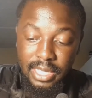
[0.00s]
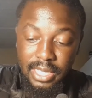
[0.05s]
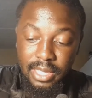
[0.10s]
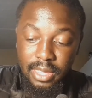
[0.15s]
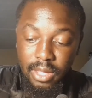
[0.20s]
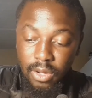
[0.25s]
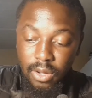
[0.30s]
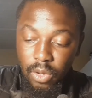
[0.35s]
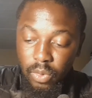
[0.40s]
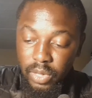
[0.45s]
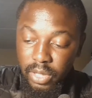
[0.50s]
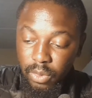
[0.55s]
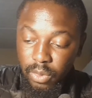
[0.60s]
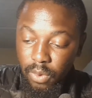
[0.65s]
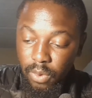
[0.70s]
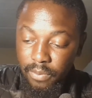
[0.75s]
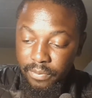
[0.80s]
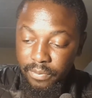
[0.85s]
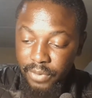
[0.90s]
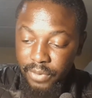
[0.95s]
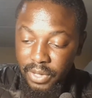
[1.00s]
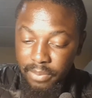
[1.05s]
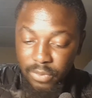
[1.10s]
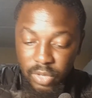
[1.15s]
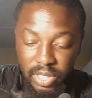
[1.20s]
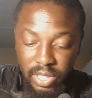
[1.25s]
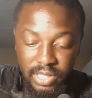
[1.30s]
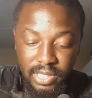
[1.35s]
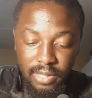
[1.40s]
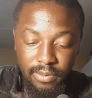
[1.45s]
The only confirmed
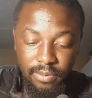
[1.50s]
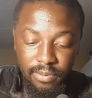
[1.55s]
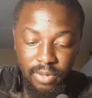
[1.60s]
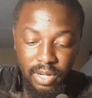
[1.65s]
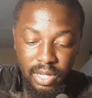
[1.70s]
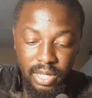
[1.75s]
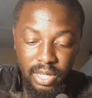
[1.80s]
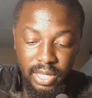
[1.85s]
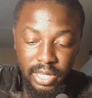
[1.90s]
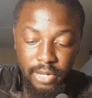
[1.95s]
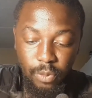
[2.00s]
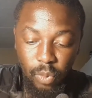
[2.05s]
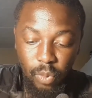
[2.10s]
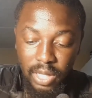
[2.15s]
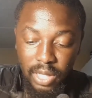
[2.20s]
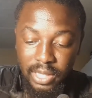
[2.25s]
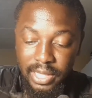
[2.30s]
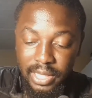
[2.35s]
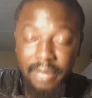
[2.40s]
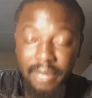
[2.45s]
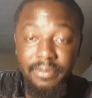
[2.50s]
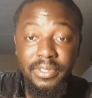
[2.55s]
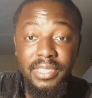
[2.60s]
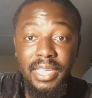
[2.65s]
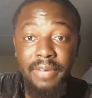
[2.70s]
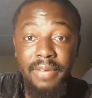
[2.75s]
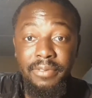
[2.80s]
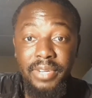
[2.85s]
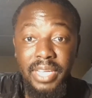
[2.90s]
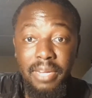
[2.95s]
reservoir in wildlife is
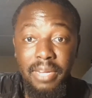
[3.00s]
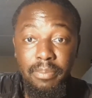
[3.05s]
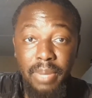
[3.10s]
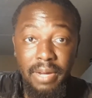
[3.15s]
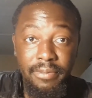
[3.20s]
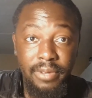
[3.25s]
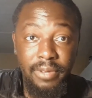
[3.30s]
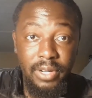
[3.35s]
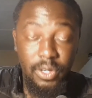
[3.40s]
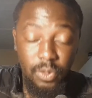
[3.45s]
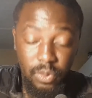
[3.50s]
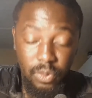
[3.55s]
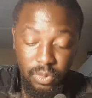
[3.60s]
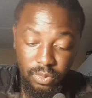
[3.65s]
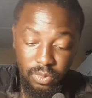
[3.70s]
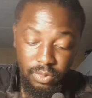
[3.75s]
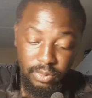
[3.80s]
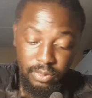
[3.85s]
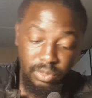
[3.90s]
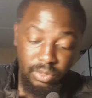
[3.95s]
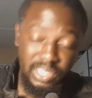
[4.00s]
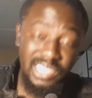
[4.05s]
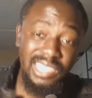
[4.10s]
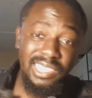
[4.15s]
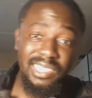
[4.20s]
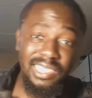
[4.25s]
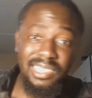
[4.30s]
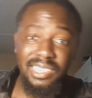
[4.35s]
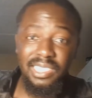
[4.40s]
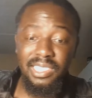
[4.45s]
African buffalo, which
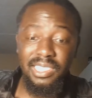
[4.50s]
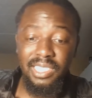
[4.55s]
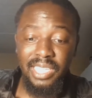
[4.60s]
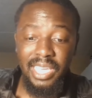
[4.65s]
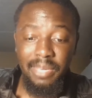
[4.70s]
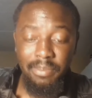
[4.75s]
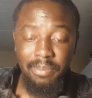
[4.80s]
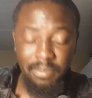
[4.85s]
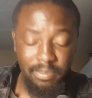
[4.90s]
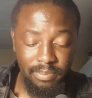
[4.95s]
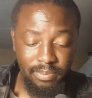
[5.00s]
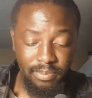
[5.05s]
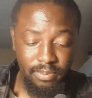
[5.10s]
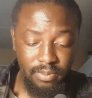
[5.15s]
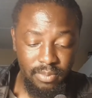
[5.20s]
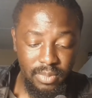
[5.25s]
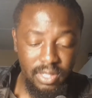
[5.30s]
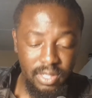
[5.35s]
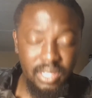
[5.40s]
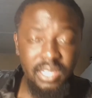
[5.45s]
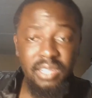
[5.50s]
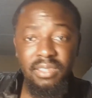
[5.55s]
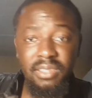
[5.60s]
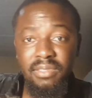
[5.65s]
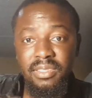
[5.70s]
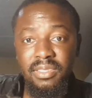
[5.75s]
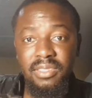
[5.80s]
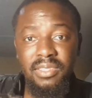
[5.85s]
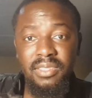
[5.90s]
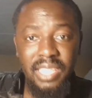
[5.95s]
is
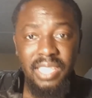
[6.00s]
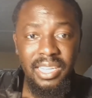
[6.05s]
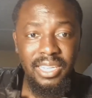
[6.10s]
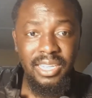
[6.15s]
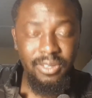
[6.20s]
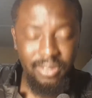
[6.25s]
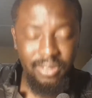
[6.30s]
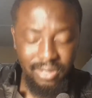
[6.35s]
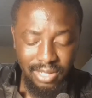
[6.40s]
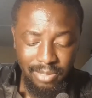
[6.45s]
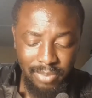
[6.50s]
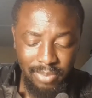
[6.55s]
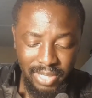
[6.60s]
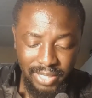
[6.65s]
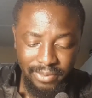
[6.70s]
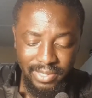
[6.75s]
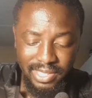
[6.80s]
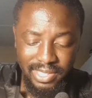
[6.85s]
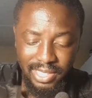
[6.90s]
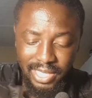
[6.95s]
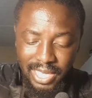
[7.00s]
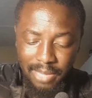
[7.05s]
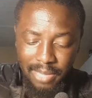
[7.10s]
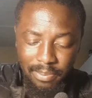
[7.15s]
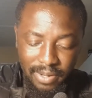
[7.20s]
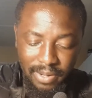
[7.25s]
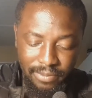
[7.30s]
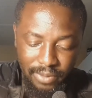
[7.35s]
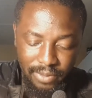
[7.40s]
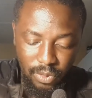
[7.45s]
in SADC, I believe it's the Cape
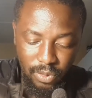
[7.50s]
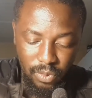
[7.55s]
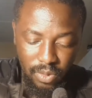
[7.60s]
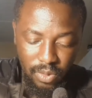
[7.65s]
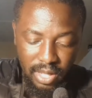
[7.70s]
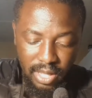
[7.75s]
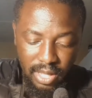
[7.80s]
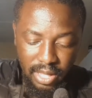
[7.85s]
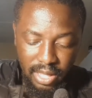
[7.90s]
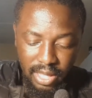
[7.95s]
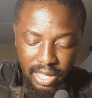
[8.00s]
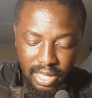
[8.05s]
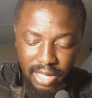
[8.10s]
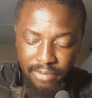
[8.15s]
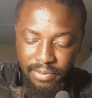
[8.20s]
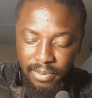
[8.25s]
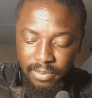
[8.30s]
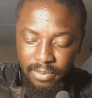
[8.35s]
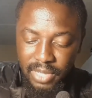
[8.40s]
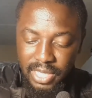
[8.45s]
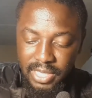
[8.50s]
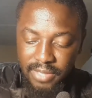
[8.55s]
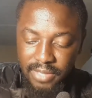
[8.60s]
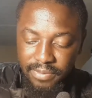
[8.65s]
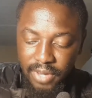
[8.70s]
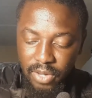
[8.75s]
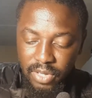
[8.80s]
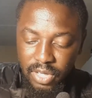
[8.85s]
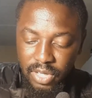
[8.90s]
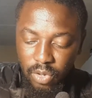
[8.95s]
buffalo. FMD is
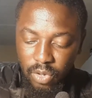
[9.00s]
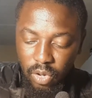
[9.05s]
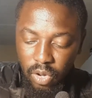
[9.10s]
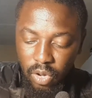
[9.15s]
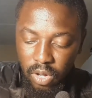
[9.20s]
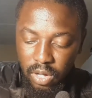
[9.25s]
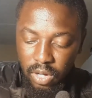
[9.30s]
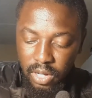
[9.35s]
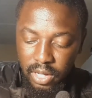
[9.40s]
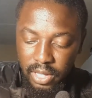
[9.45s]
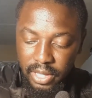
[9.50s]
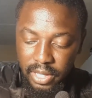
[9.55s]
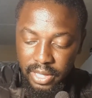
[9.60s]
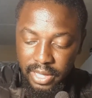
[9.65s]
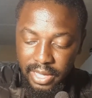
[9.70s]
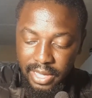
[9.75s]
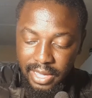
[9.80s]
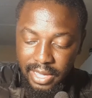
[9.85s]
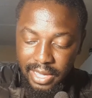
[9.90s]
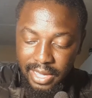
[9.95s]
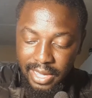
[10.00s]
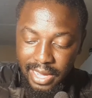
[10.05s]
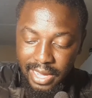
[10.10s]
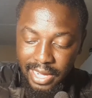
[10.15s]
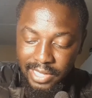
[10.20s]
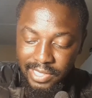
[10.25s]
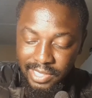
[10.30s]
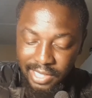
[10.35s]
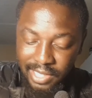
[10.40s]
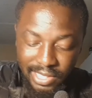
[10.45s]
found in all
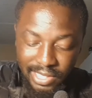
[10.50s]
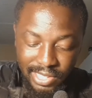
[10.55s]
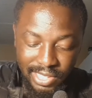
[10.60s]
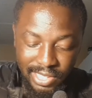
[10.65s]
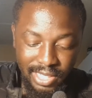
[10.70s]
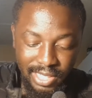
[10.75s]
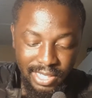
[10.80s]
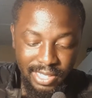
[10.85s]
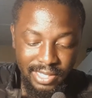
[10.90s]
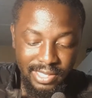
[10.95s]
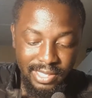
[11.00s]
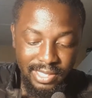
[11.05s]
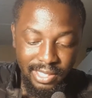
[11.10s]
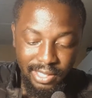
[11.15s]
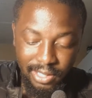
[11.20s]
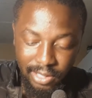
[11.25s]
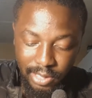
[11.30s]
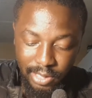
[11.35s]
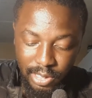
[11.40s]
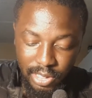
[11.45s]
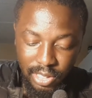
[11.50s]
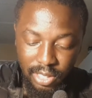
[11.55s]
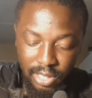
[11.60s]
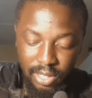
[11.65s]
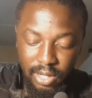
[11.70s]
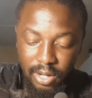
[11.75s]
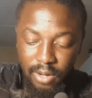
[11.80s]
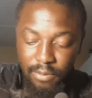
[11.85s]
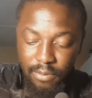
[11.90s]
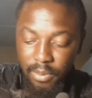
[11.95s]

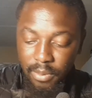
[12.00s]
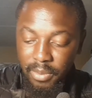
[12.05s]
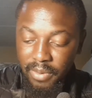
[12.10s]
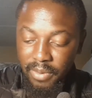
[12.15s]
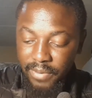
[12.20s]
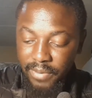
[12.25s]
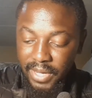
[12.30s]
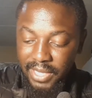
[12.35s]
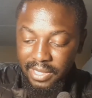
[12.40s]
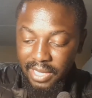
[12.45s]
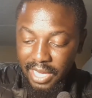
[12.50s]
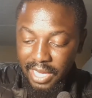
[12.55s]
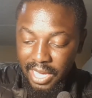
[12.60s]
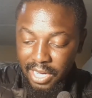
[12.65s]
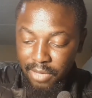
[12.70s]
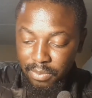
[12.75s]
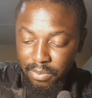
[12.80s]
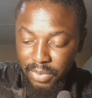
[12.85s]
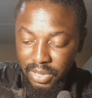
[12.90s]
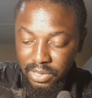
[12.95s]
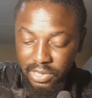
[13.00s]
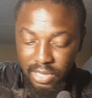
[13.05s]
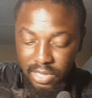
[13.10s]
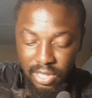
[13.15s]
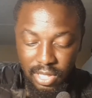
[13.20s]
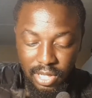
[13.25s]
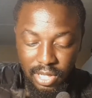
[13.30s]
secretion from infected animals.